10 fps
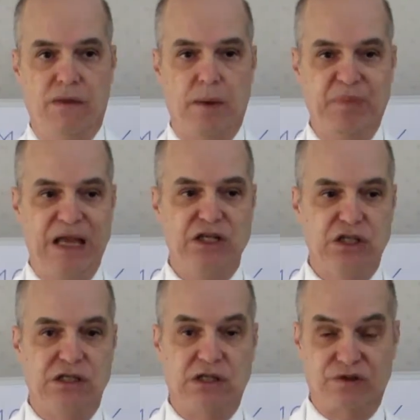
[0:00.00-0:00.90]
The
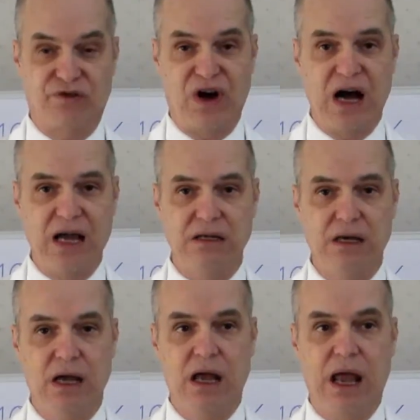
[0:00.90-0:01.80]
patient is
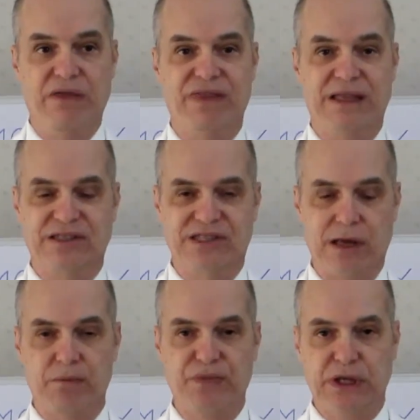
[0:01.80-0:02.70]
fine, and then
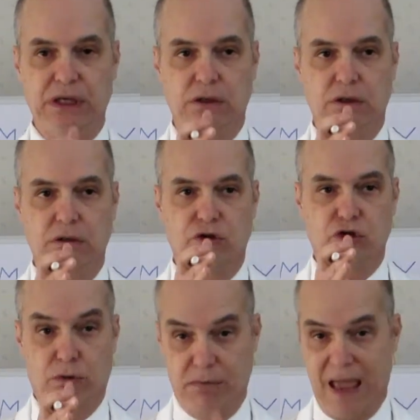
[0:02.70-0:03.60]
something
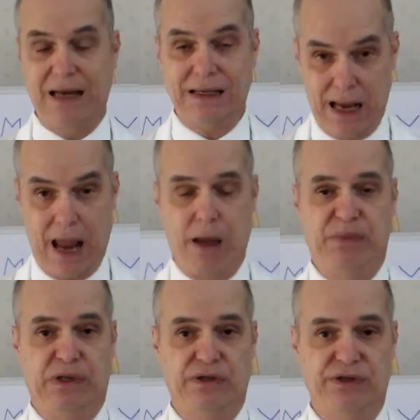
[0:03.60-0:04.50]
traumatic
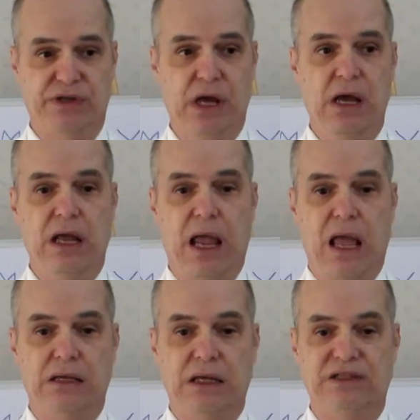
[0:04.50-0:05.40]
happens,
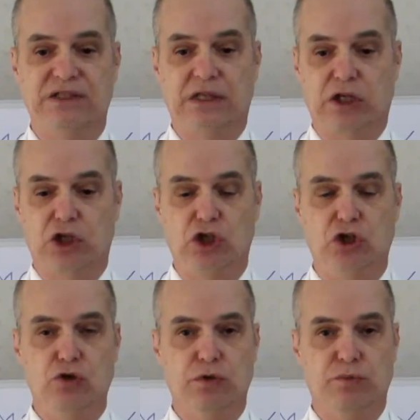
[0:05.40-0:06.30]
and it's an
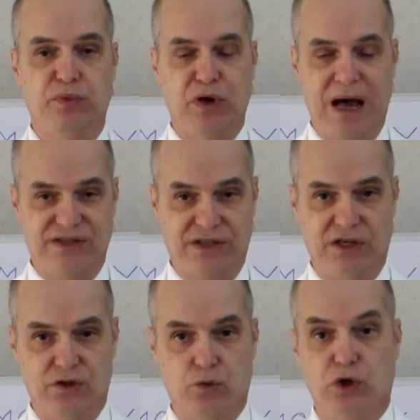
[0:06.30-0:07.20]
acute
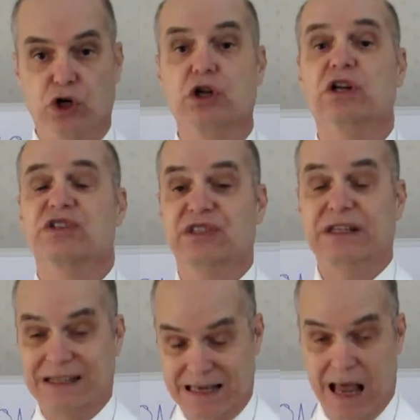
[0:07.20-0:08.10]
process where you're going to
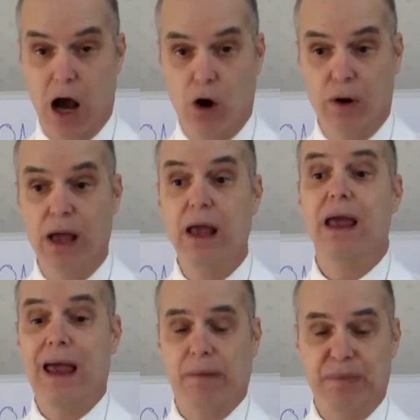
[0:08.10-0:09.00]
see it now,
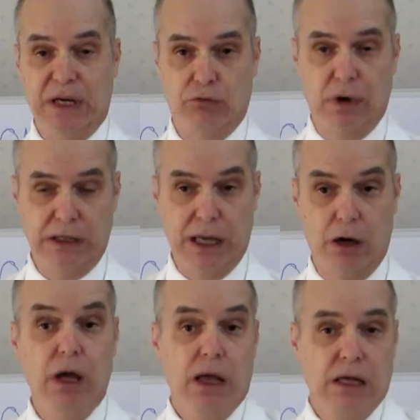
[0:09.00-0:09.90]
happening right
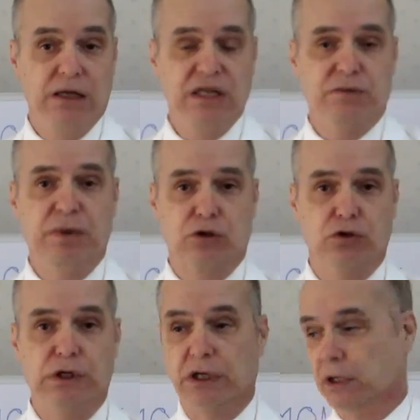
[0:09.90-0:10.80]
now, and it needs to be
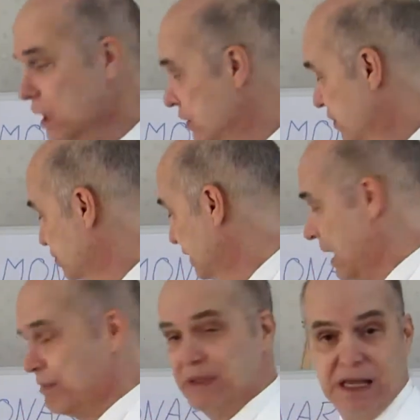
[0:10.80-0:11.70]
treated. This can
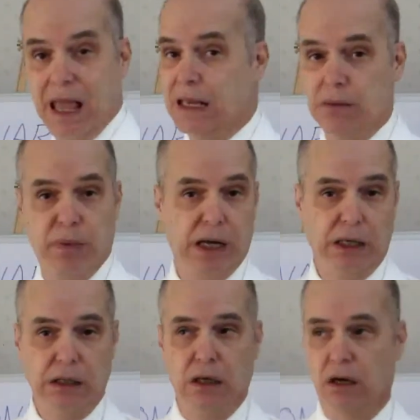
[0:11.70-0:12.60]
happen to
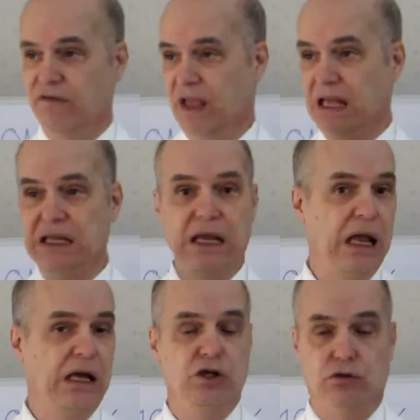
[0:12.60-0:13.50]
anybody of any
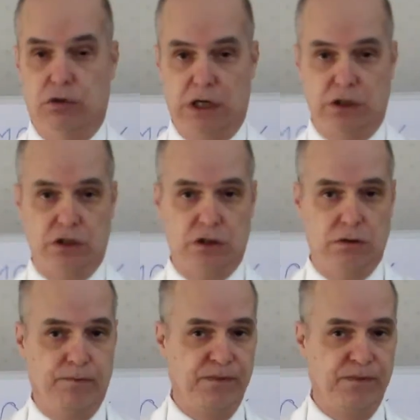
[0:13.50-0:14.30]
age range.